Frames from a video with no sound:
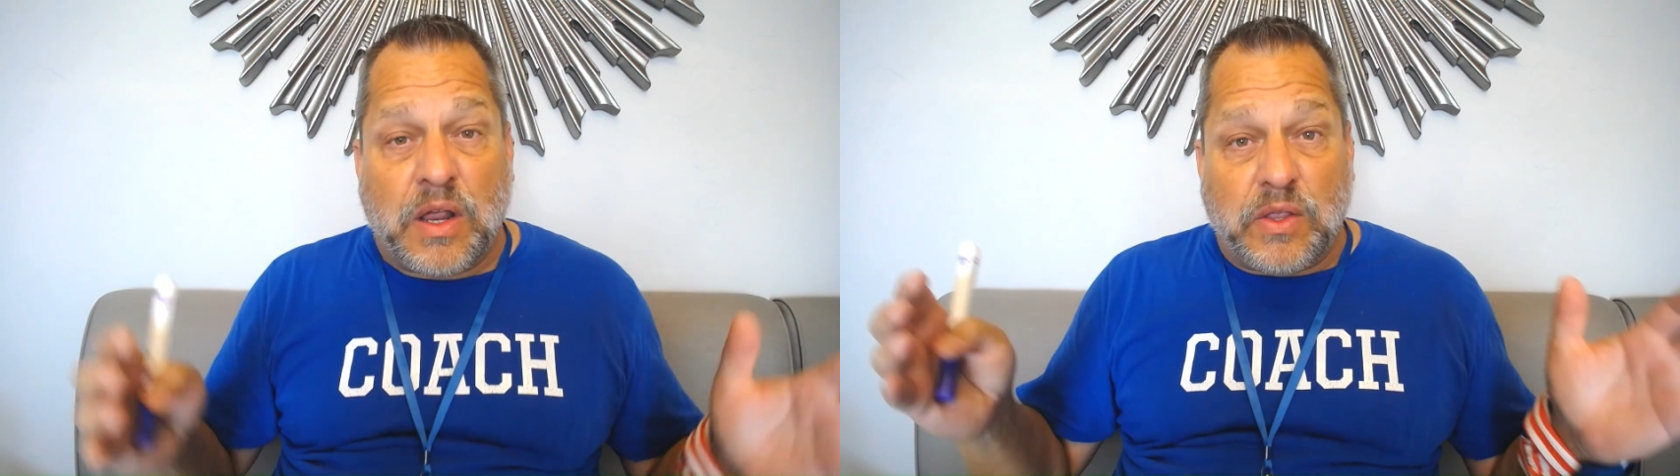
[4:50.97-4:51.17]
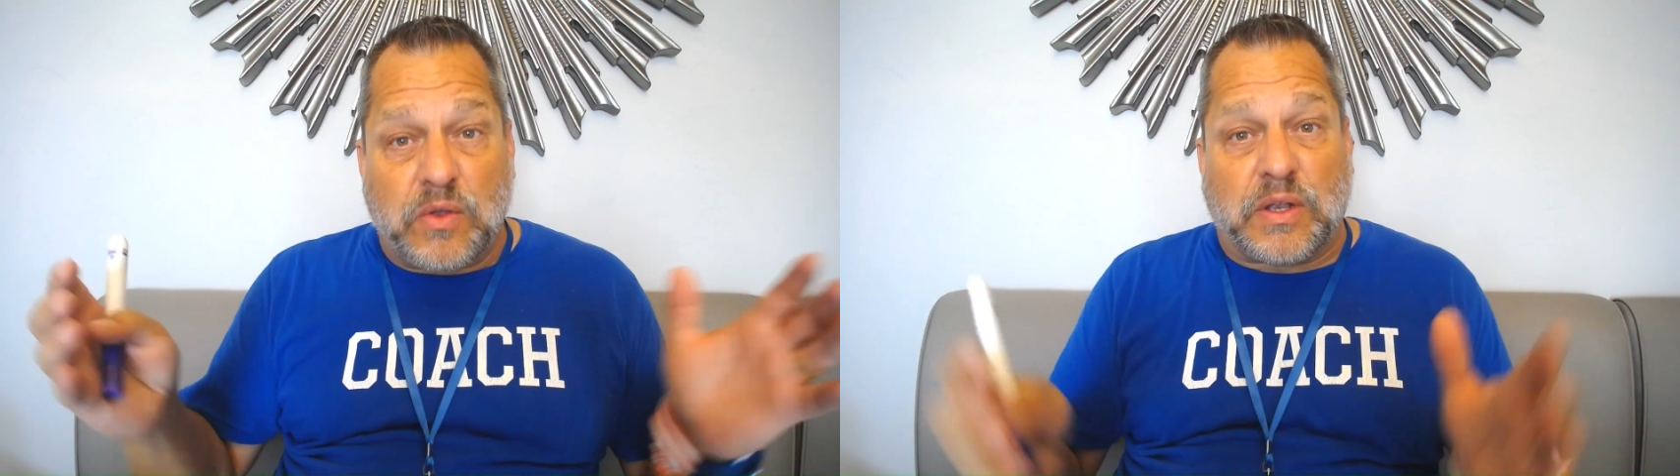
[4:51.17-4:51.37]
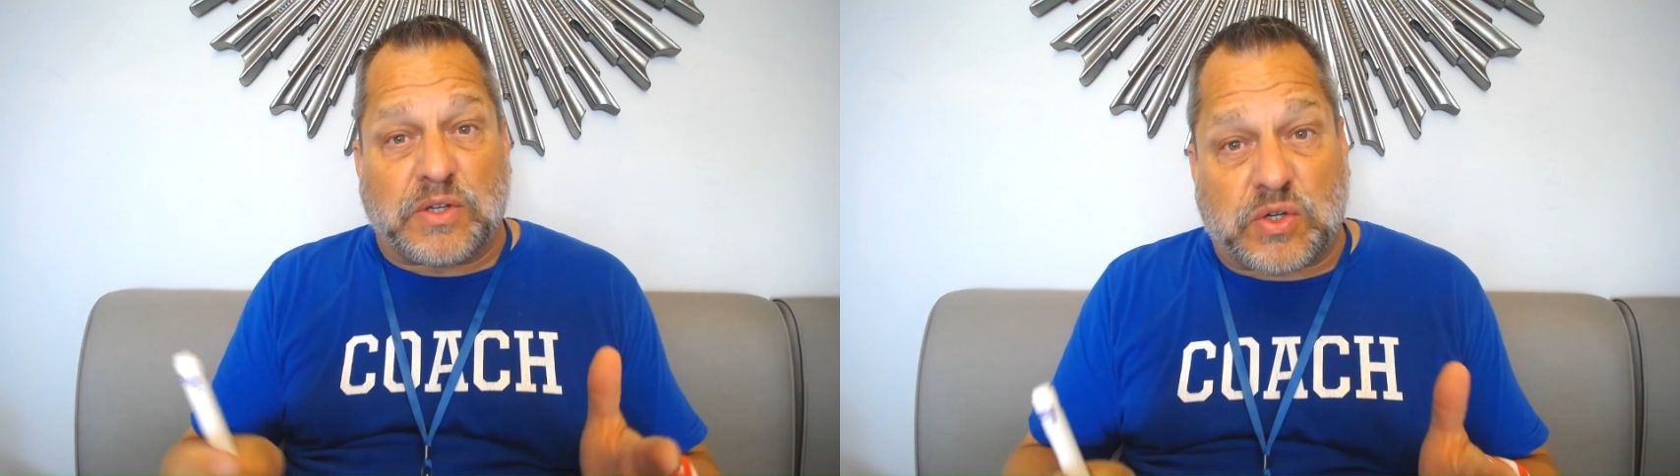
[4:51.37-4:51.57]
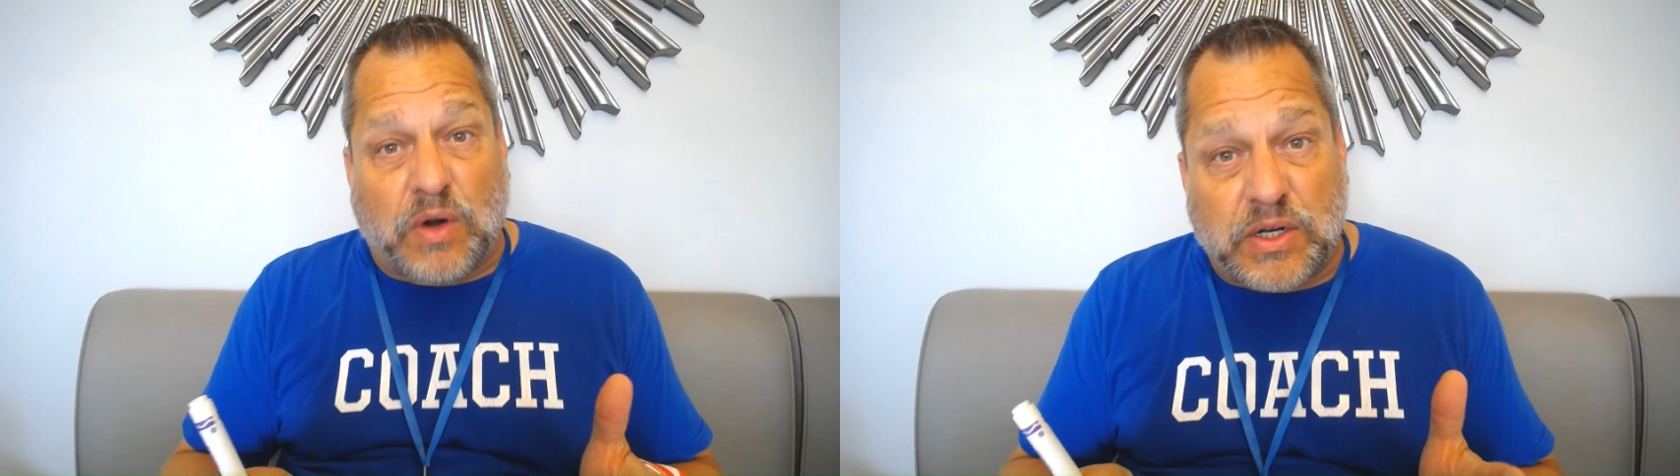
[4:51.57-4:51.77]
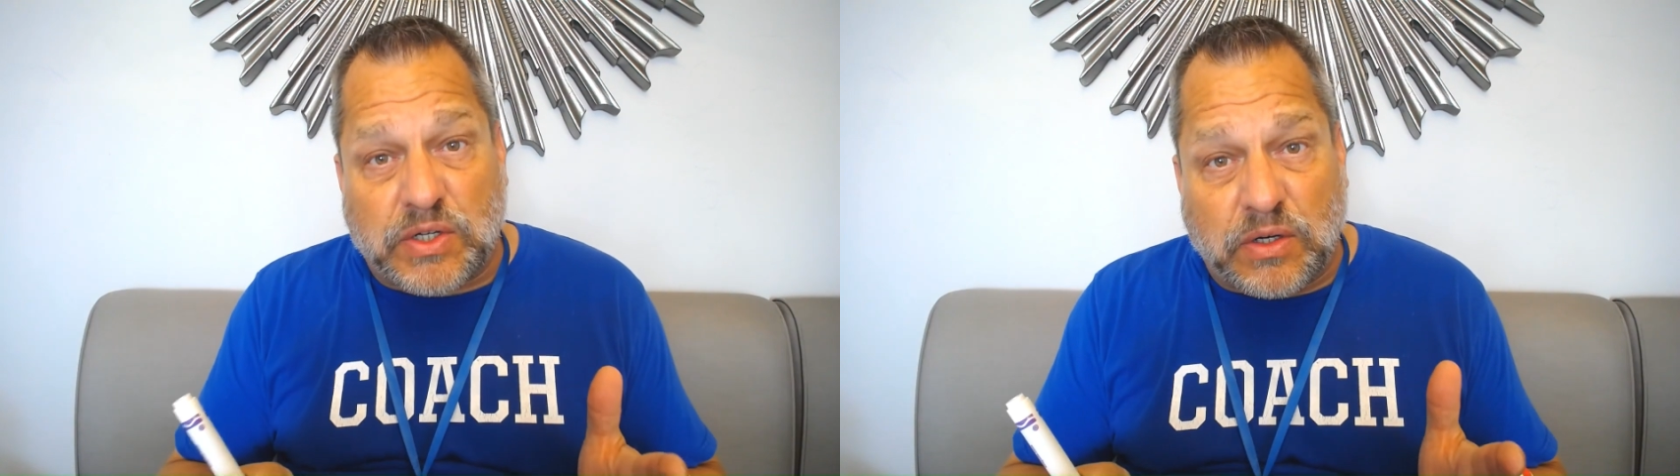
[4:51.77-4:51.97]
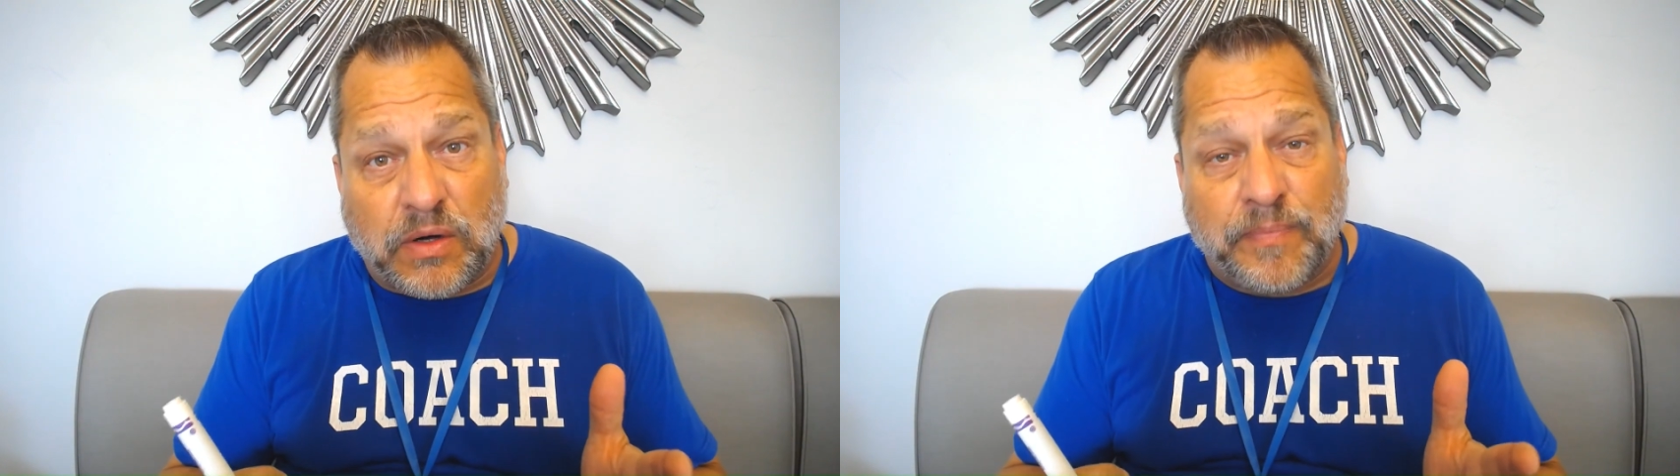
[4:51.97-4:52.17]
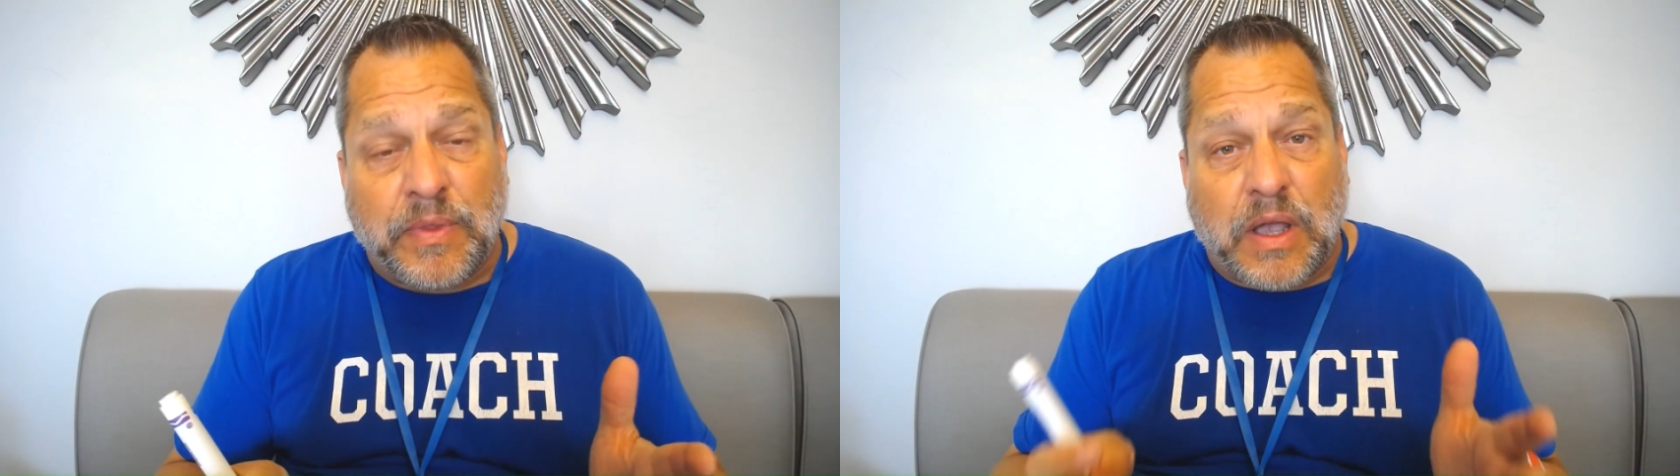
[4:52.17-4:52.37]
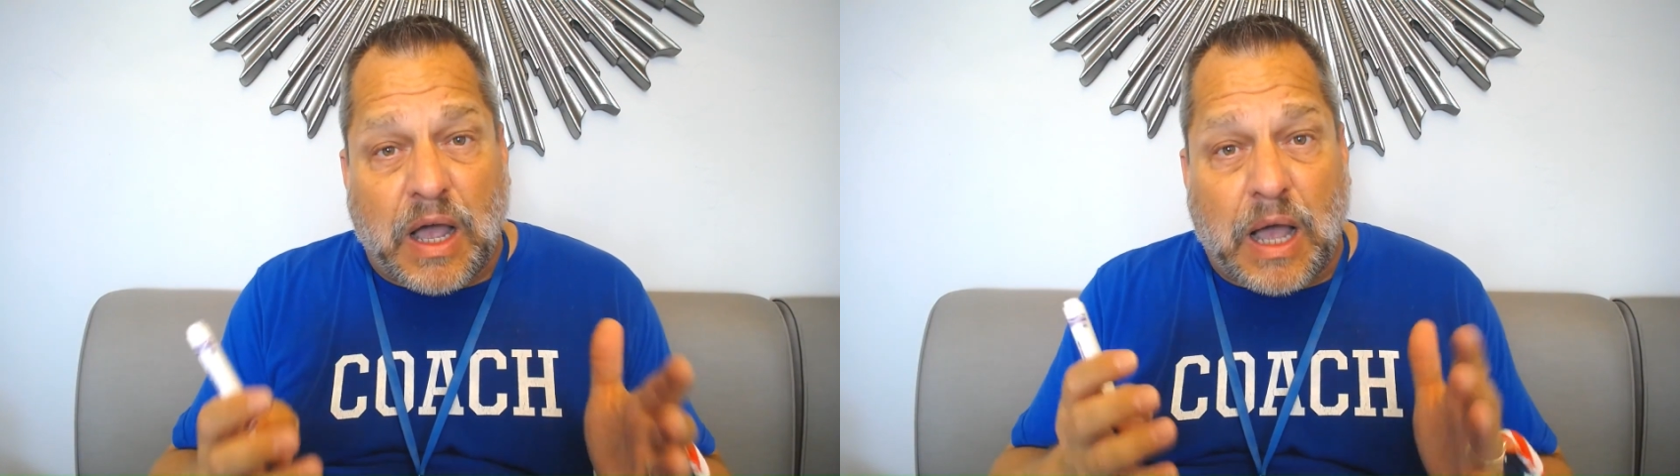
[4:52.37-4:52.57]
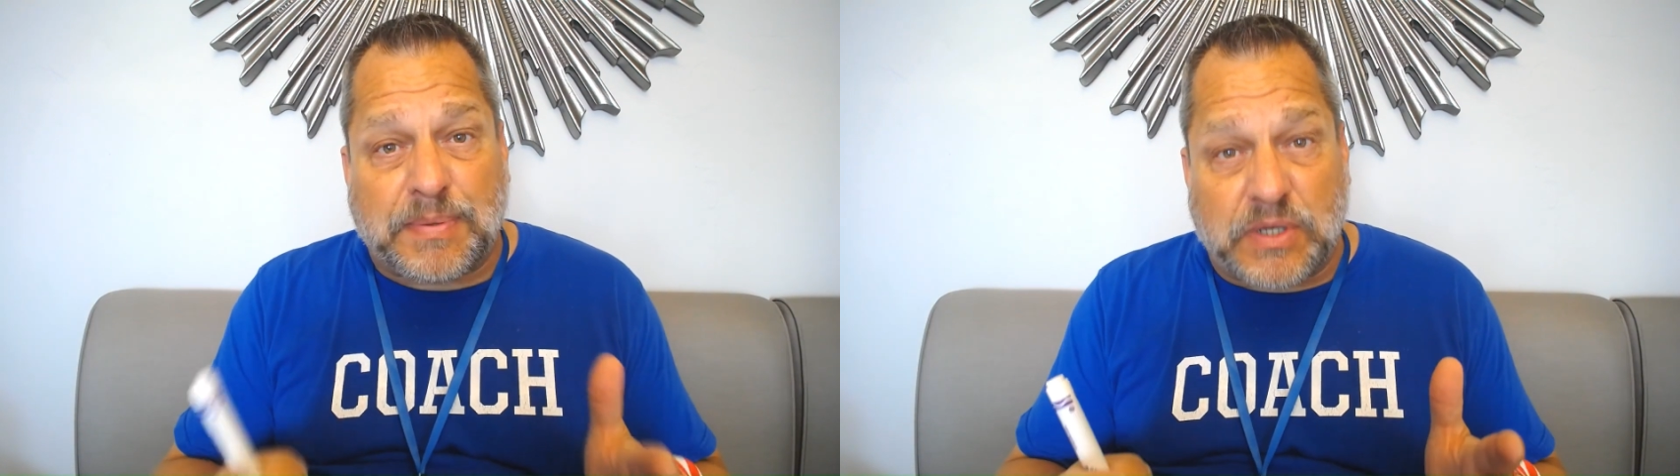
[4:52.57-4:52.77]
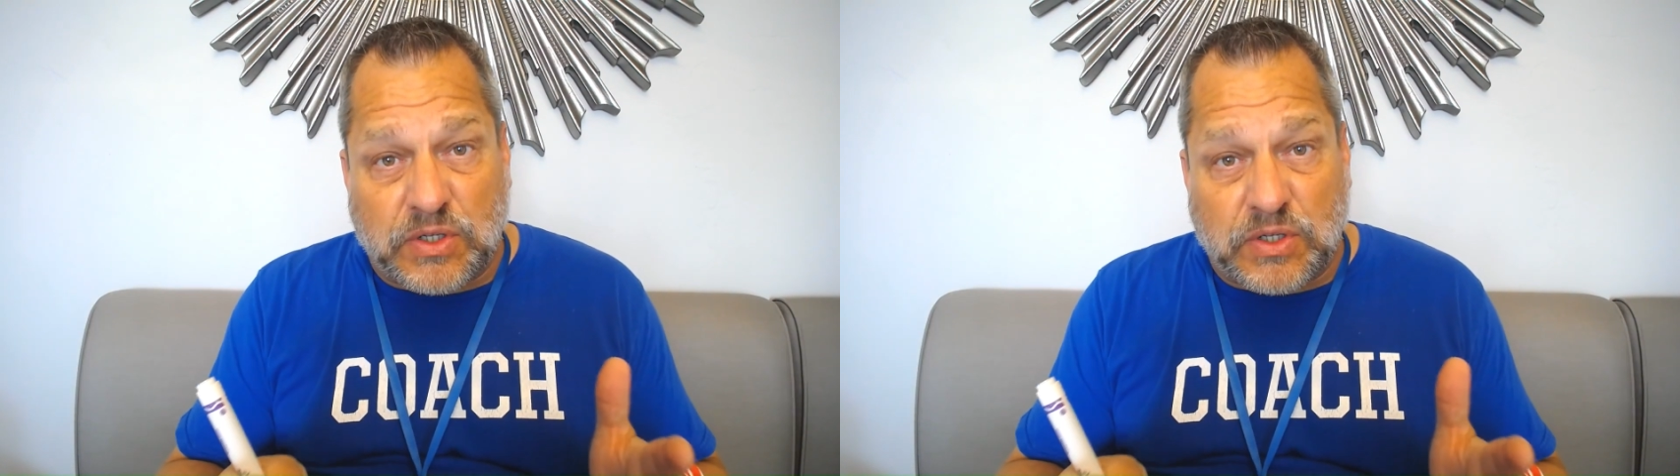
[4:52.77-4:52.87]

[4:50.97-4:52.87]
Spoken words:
You can structure options